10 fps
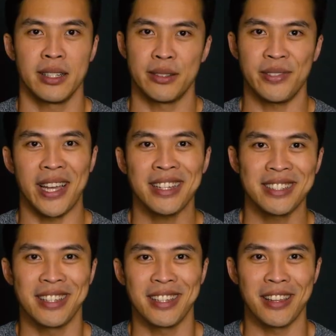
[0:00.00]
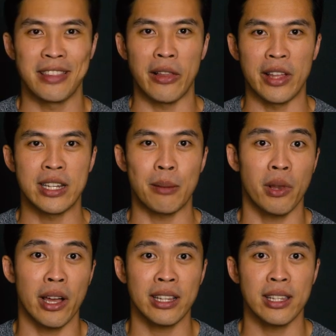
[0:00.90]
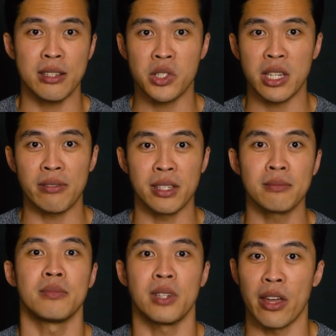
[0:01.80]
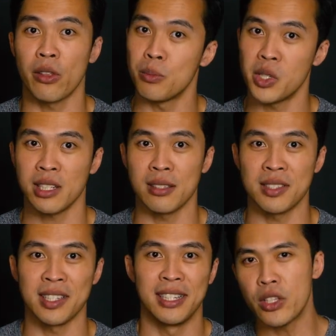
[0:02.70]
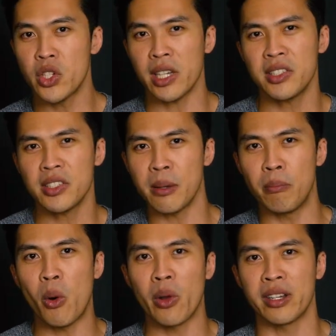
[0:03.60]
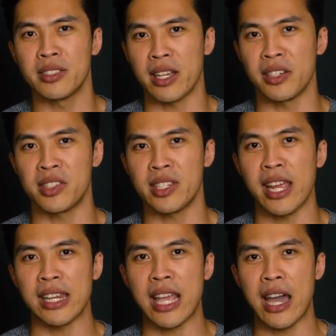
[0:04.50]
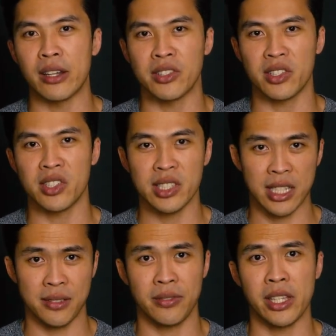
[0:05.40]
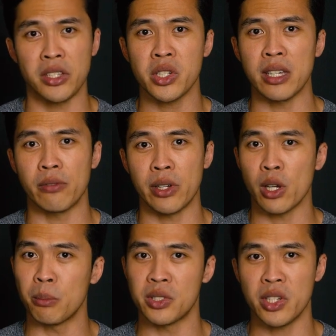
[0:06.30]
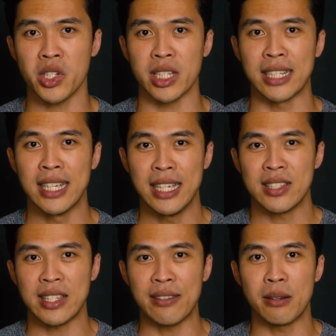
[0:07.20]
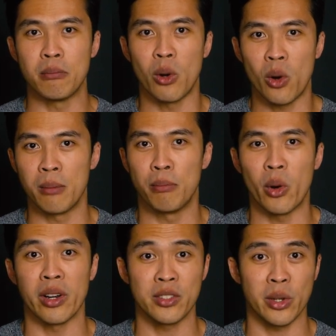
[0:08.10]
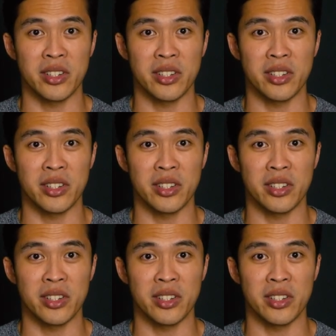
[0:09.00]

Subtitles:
In fact, they'll end up likely achieving neither objectives. Just as important as understanding how to successfully achieve recomposition, it's even more important to